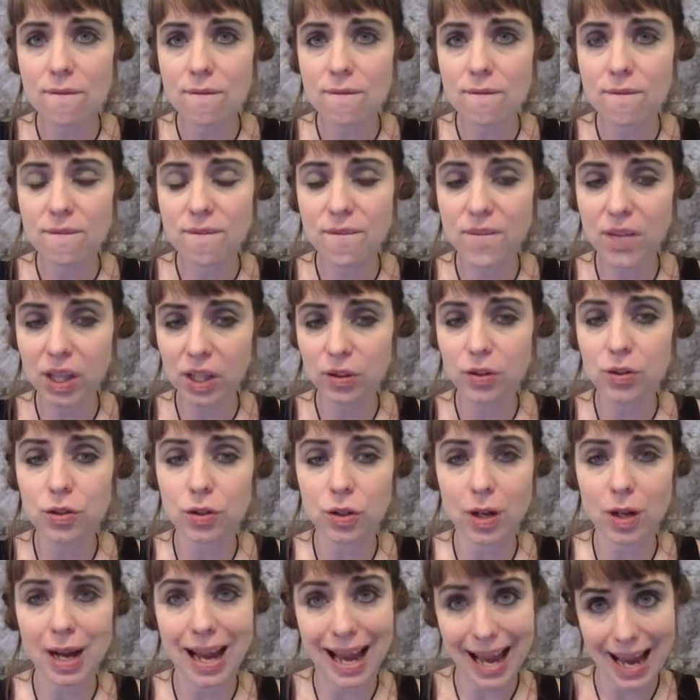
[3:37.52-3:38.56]

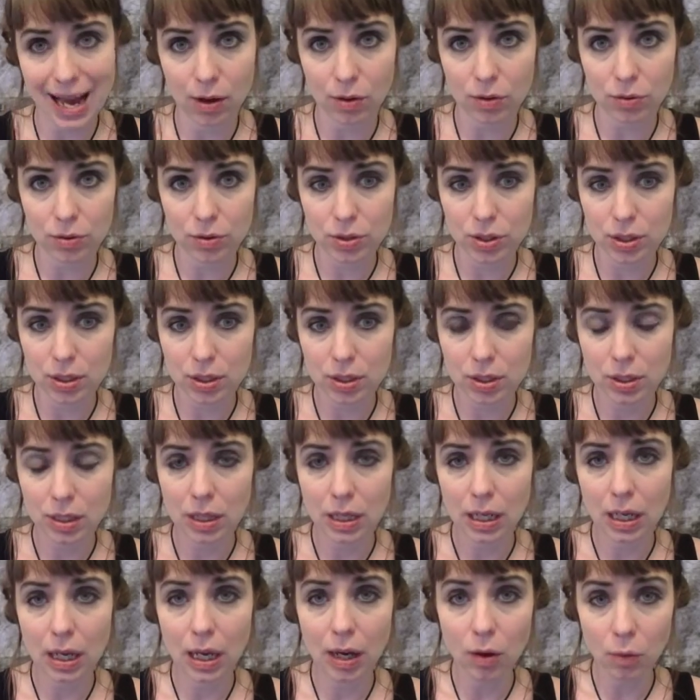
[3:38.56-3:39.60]
filter out
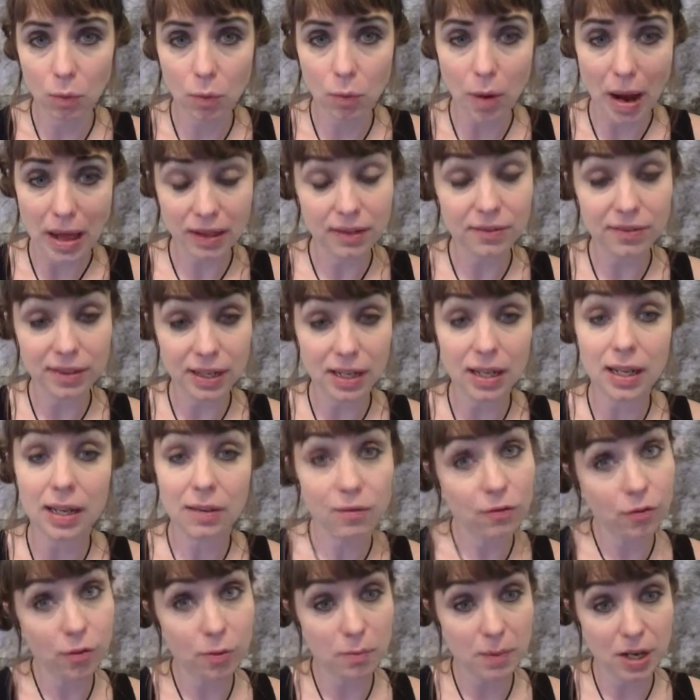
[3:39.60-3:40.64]
irrelevant
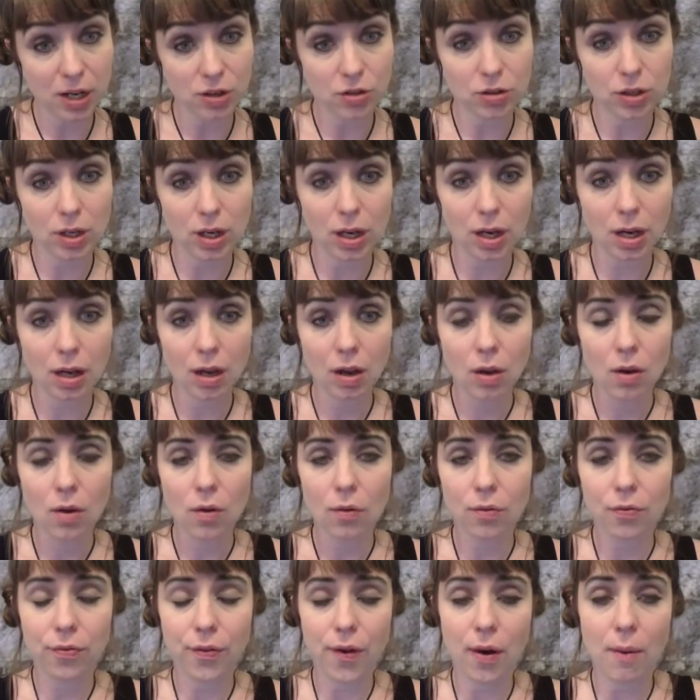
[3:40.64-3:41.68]
information
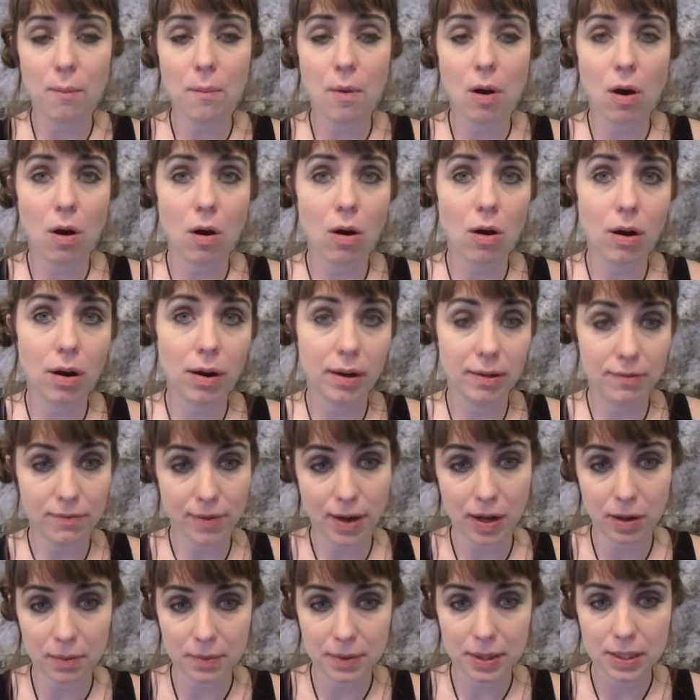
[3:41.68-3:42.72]
from our
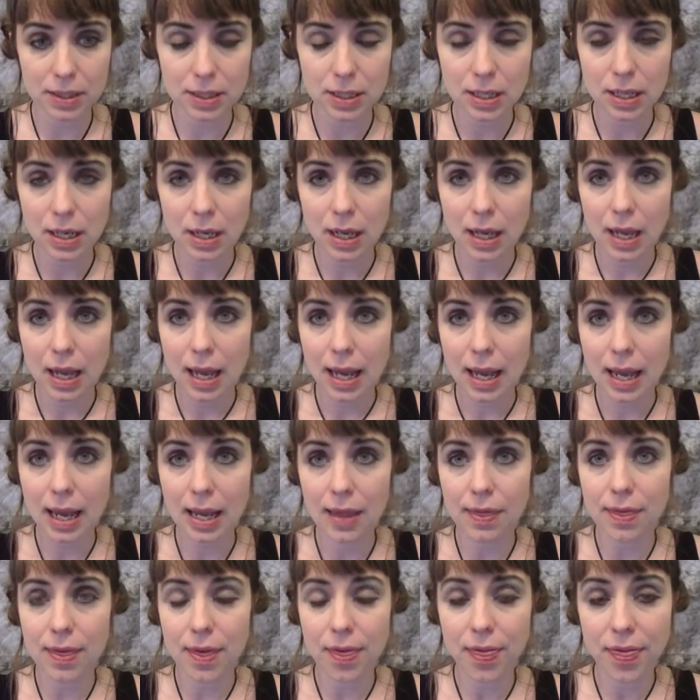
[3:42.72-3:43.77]
environment.
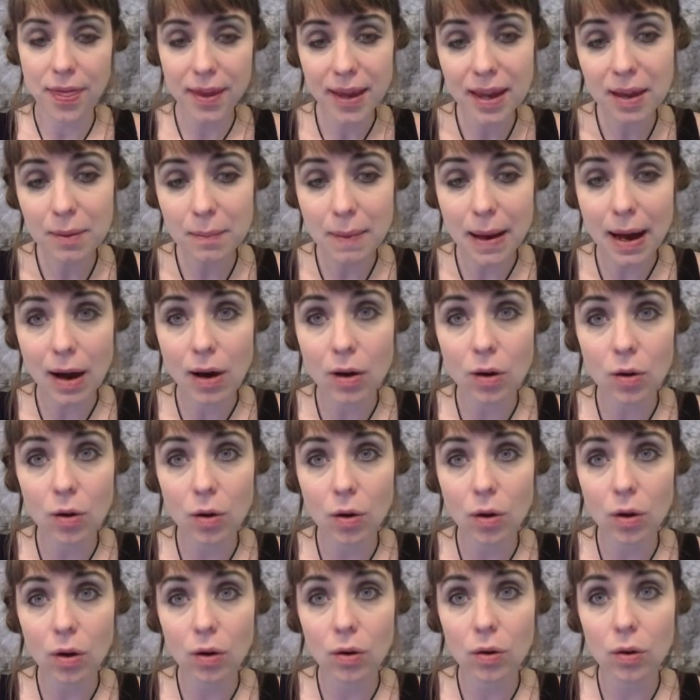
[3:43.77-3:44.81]
And the thing about
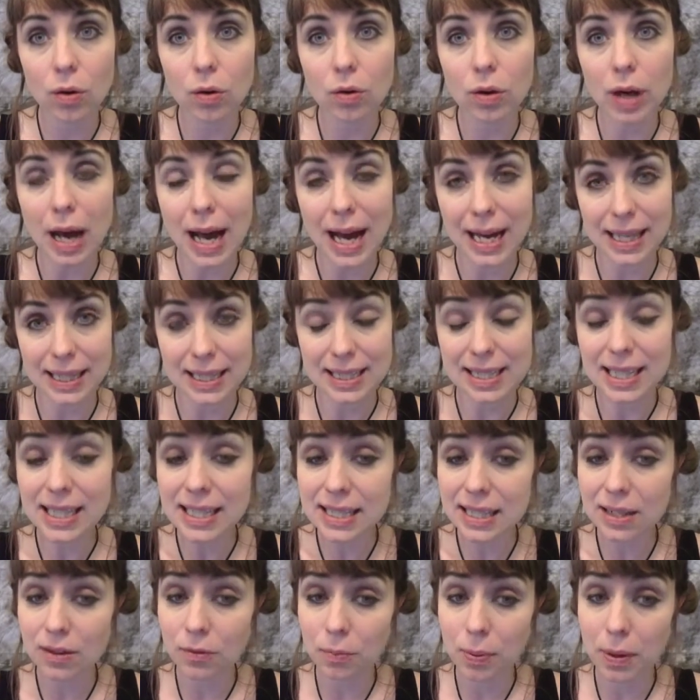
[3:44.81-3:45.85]
highly
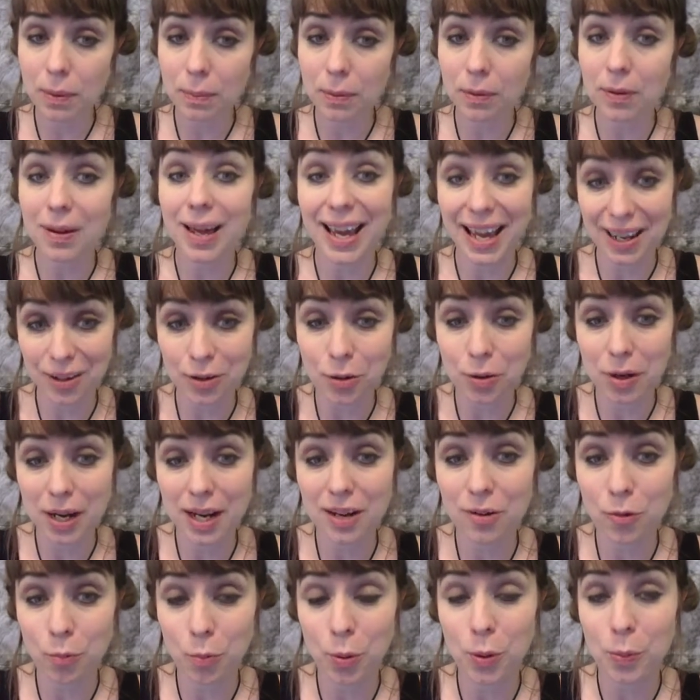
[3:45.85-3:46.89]
sensitive people and
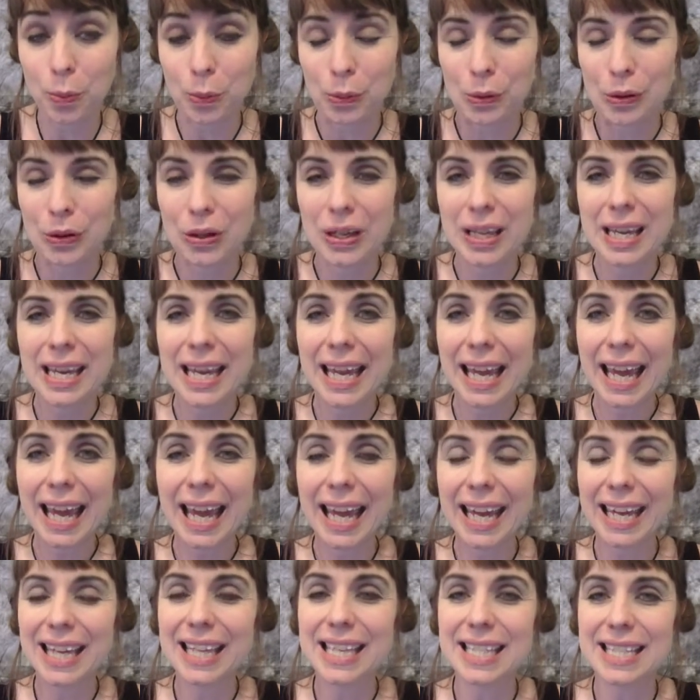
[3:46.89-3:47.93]
creative people
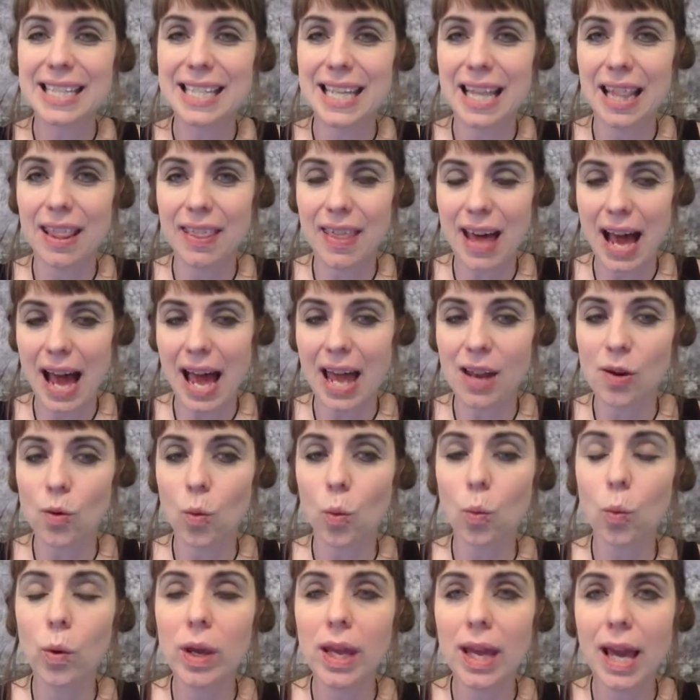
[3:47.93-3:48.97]
is that
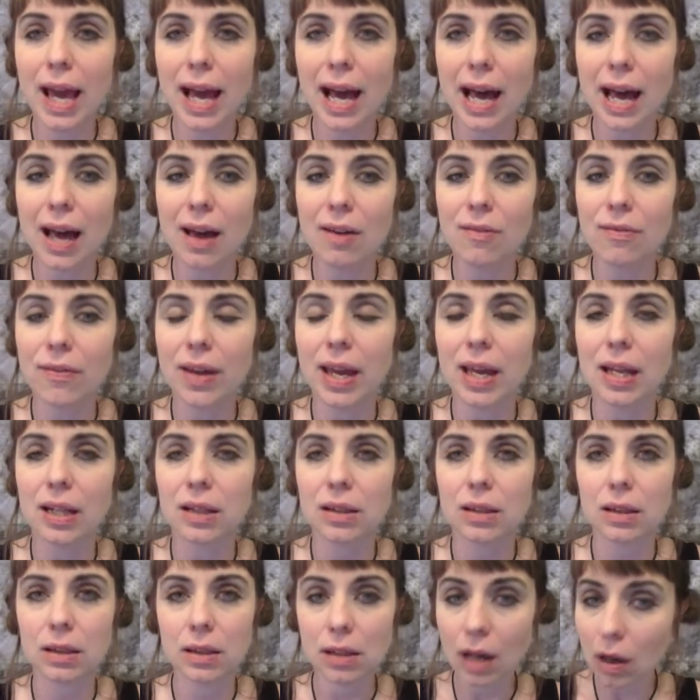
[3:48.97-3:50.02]
we have a
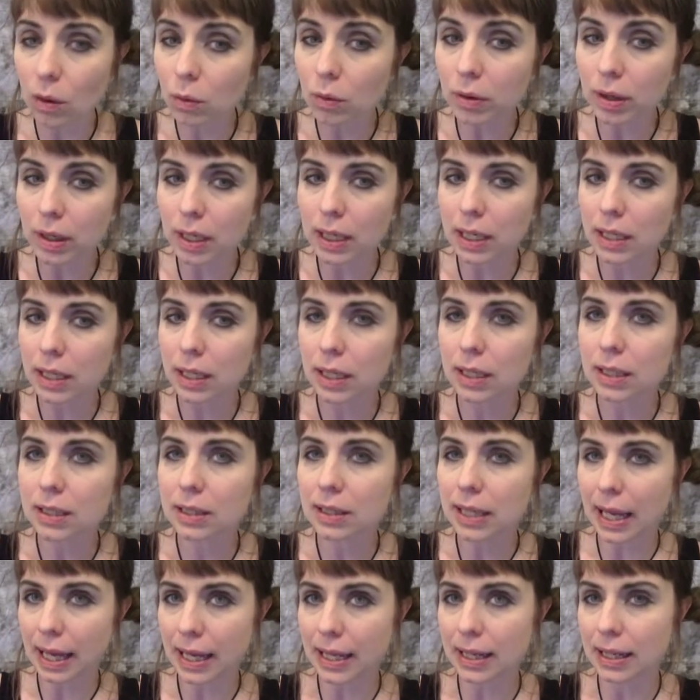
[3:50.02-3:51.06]
lower
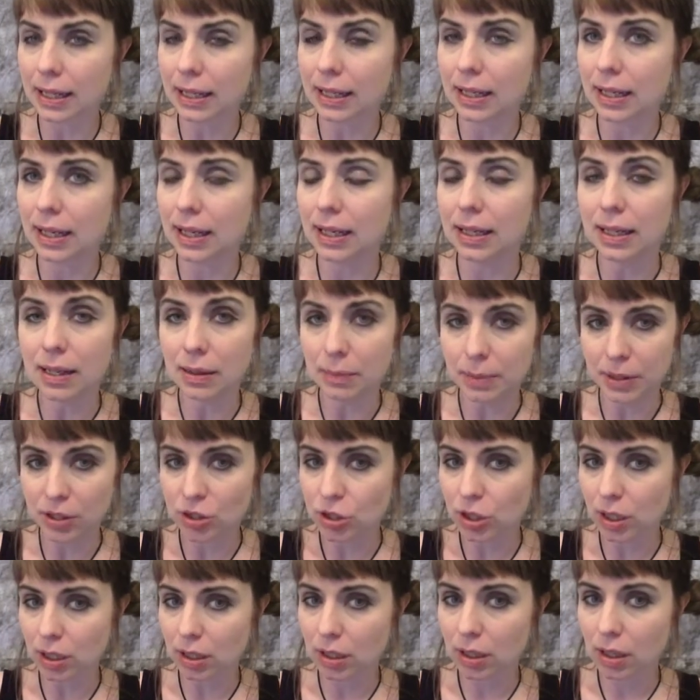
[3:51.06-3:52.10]
latent inhibition,